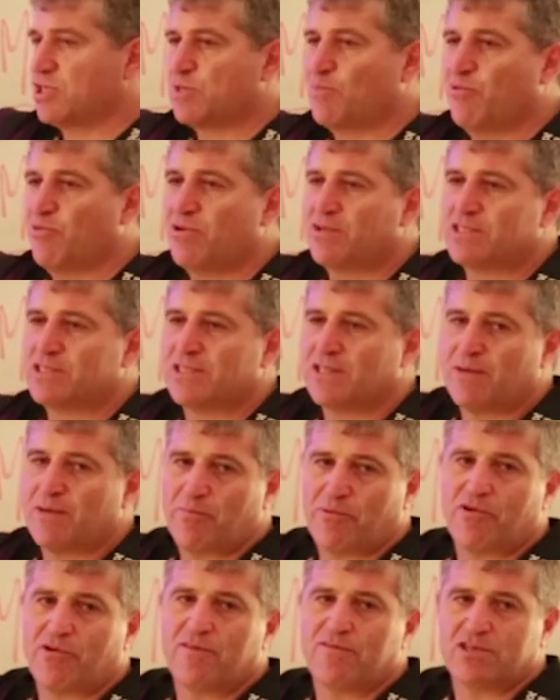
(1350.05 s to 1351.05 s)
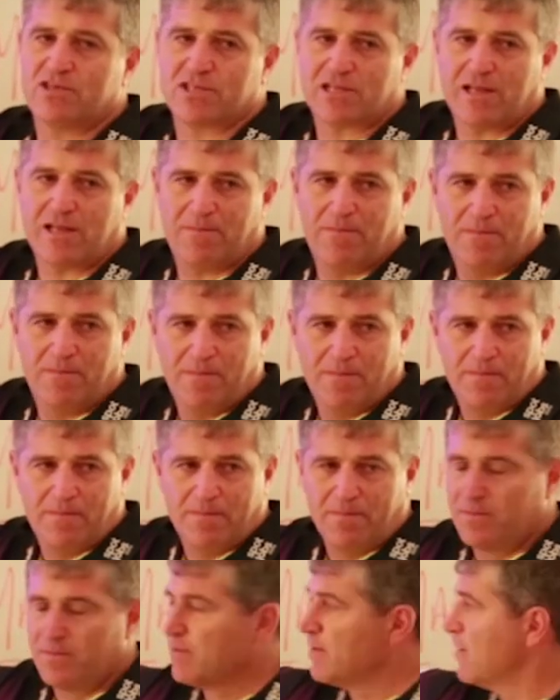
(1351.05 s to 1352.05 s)
experience at their previous club.
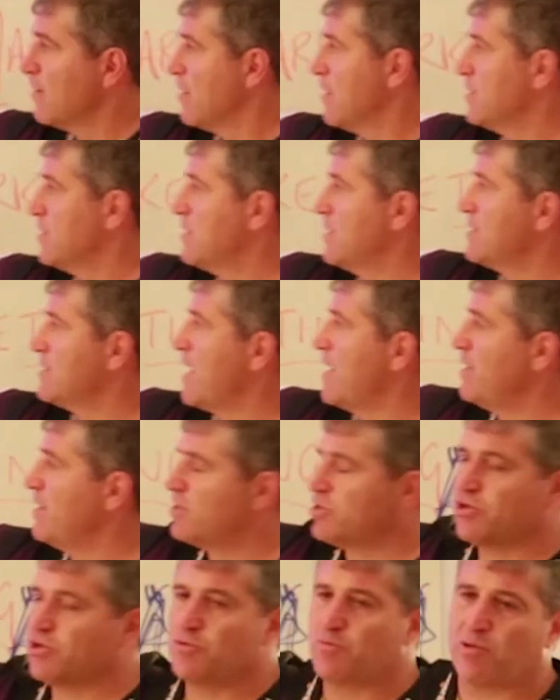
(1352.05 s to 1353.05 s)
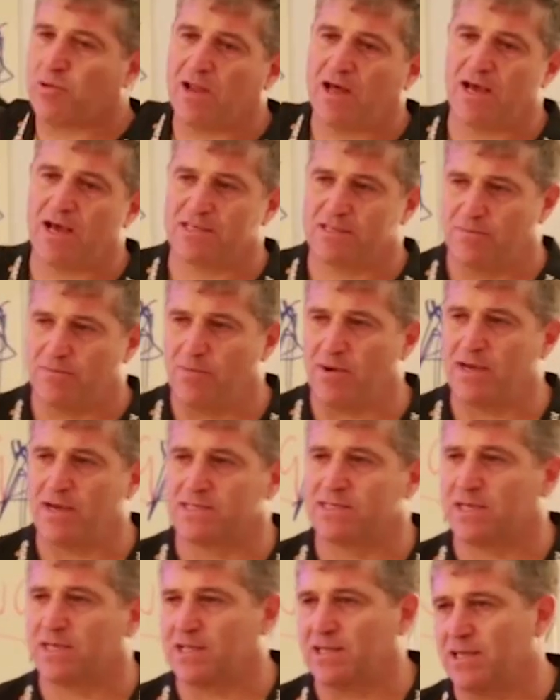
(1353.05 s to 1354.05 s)
So there's 82 players that
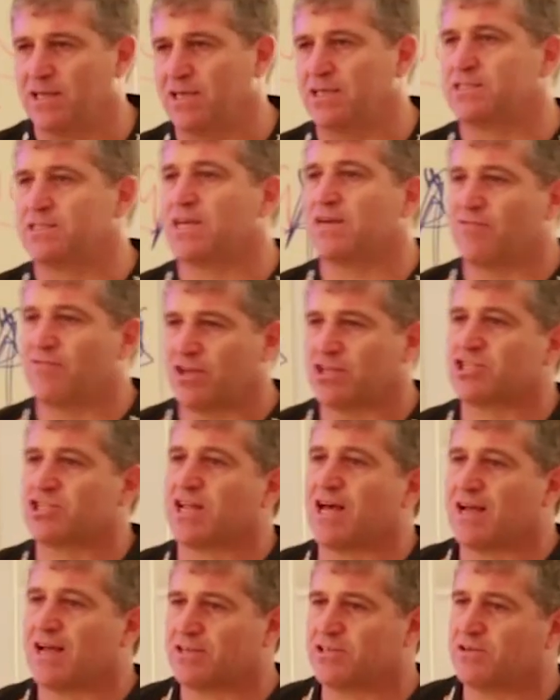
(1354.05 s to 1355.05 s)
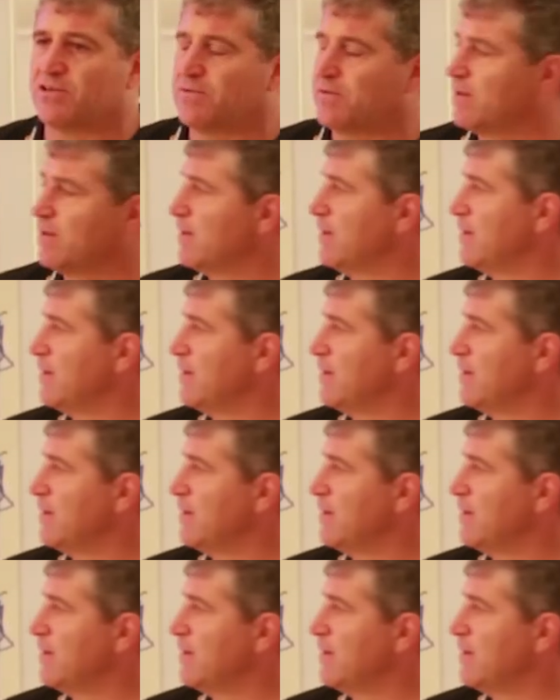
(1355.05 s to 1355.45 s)
basically he's given a start to.